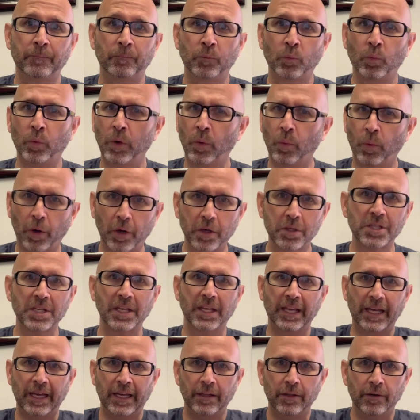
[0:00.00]
we work
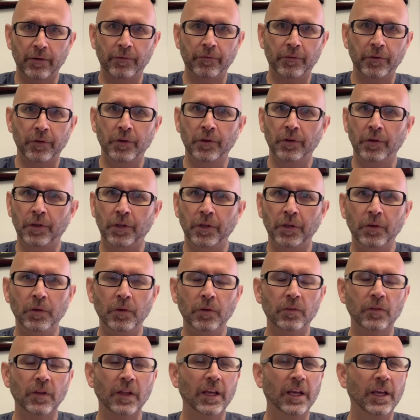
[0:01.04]
together for you to
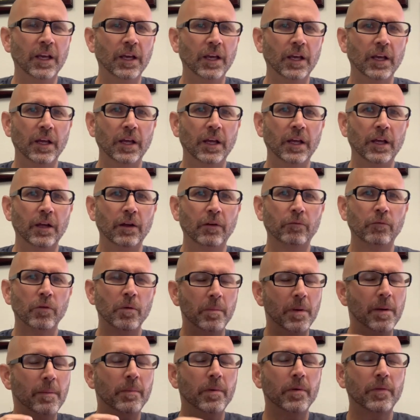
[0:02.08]
use,
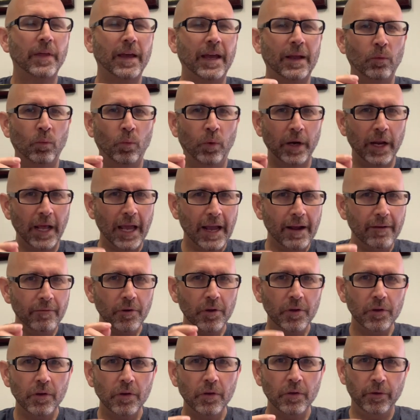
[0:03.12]
remember that whatever
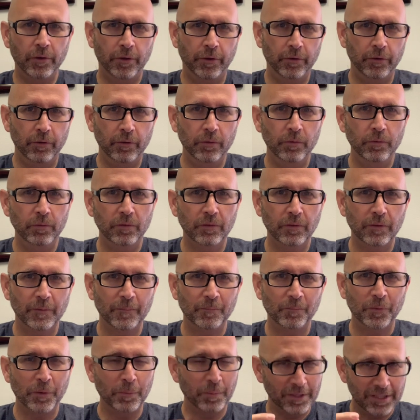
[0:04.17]
you use,
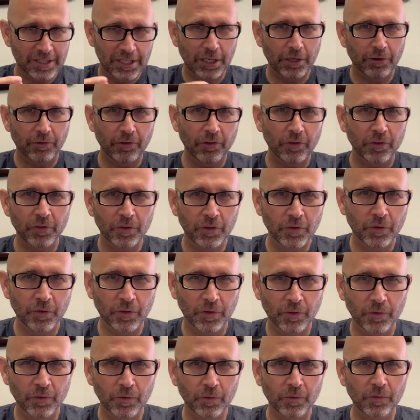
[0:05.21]
the material you
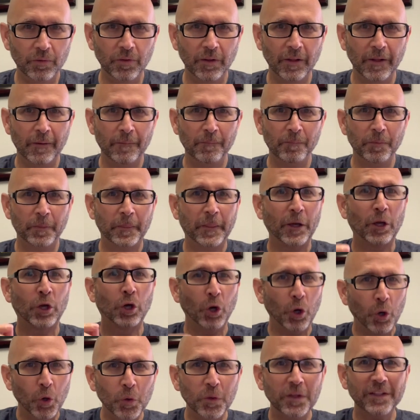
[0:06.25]
use, the
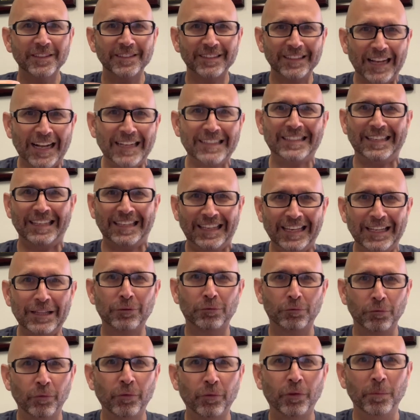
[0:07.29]
goal is not to get
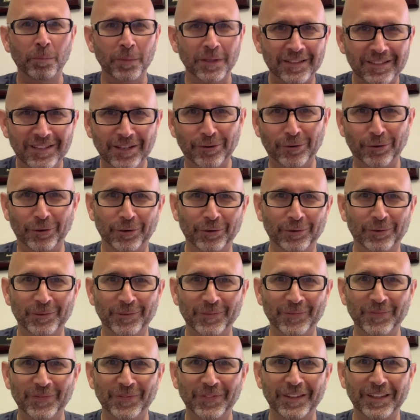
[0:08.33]
through the material.
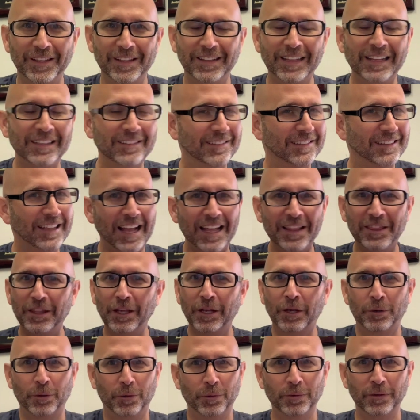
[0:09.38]
That's not the
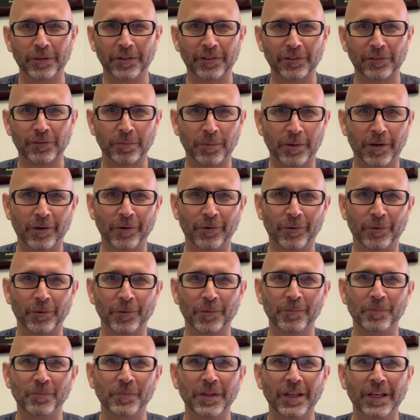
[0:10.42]
goal of the small
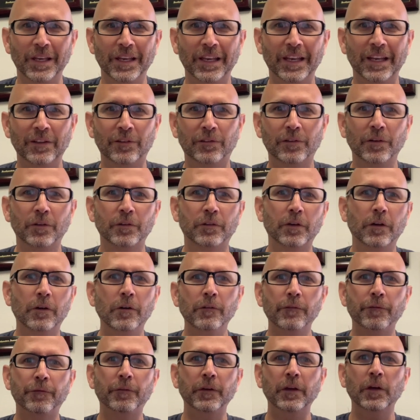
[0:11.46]
group. And so
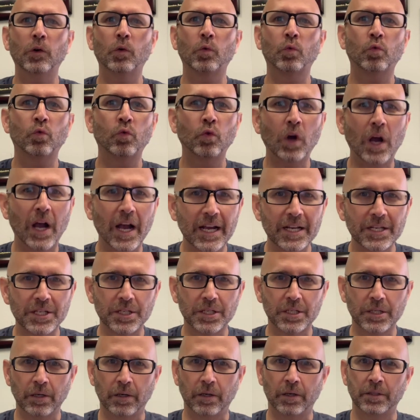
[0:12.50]
don't feel
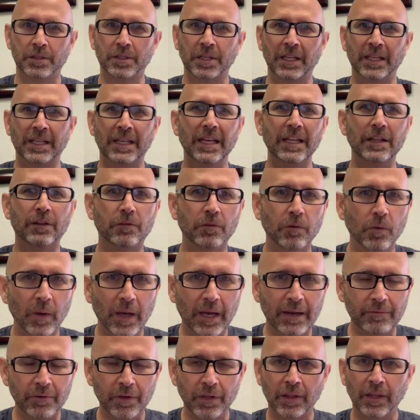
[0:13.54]
rushed or to get through
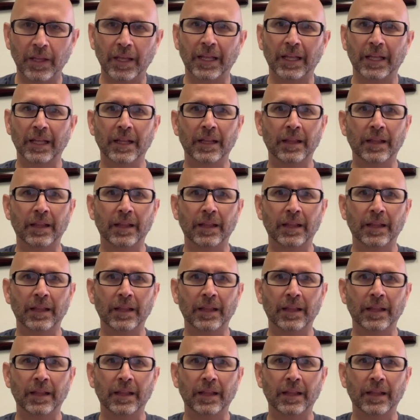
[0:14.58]
everything.